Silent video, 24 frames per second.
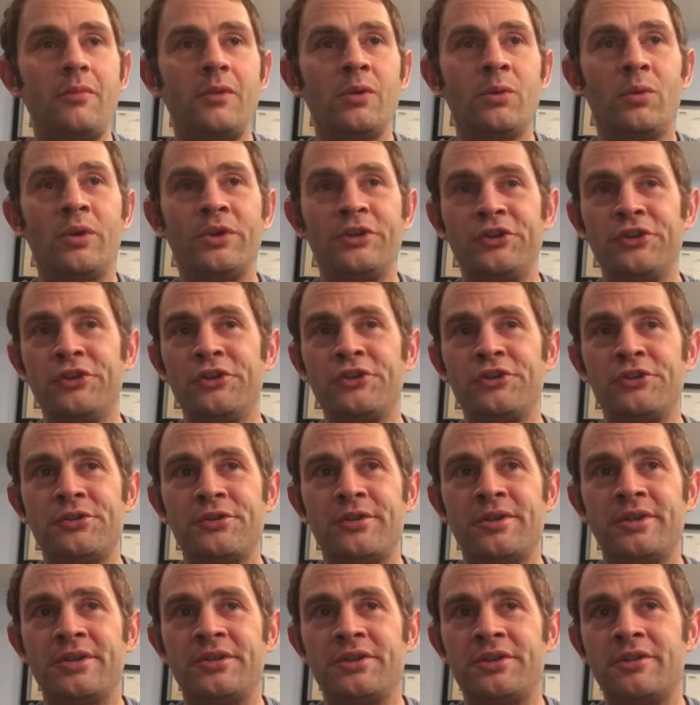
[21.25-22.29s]
What you're
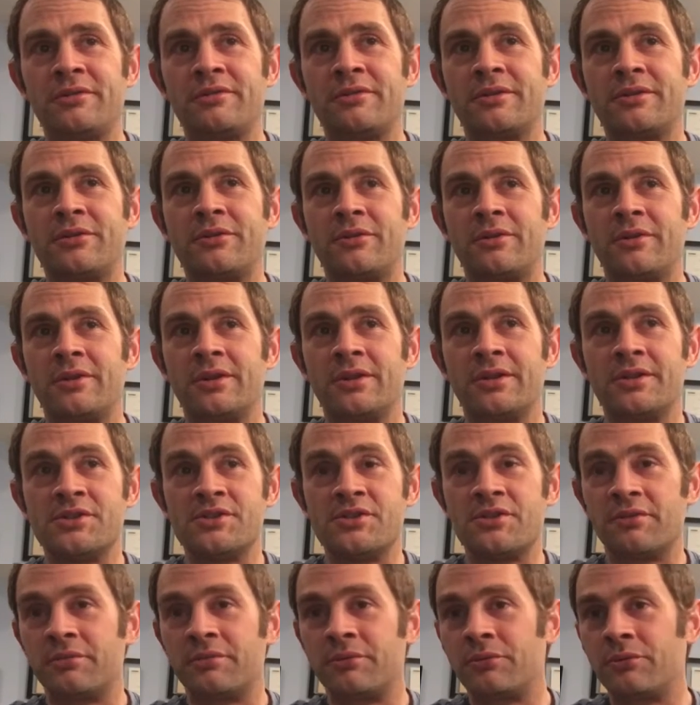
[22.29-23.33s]
doing in your recording is
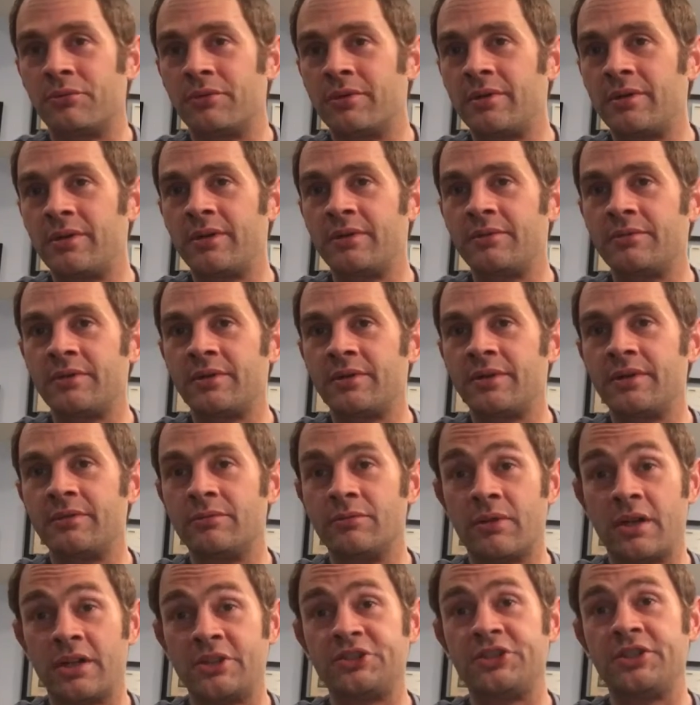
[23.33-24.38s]
you're really
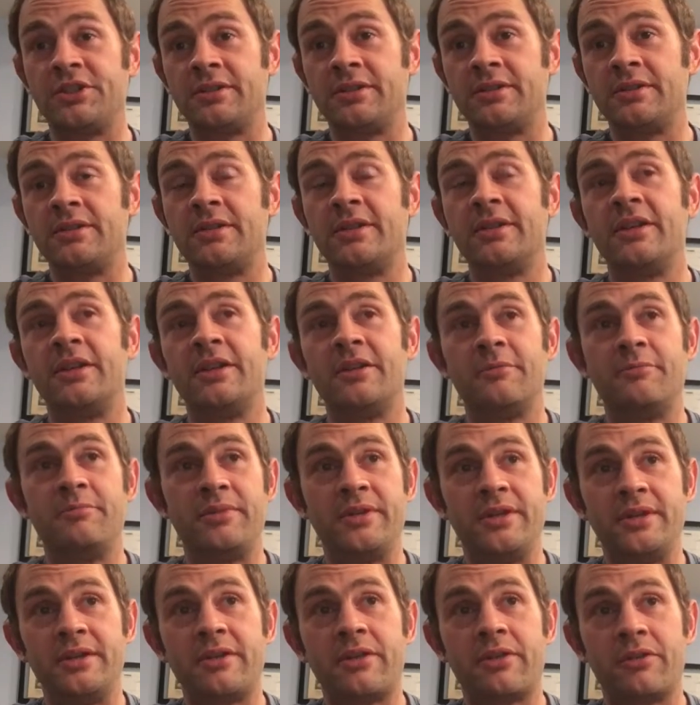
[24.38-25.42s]
rushing
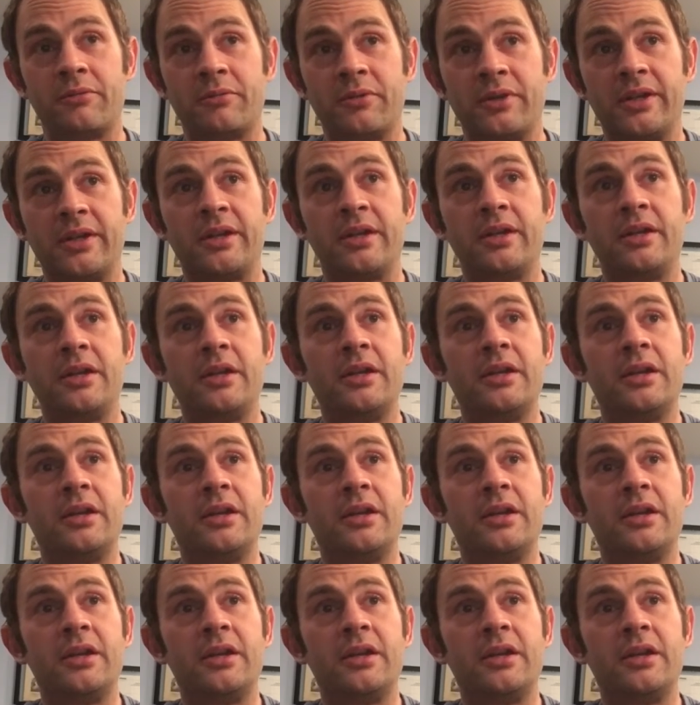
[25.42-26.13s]
beat 3.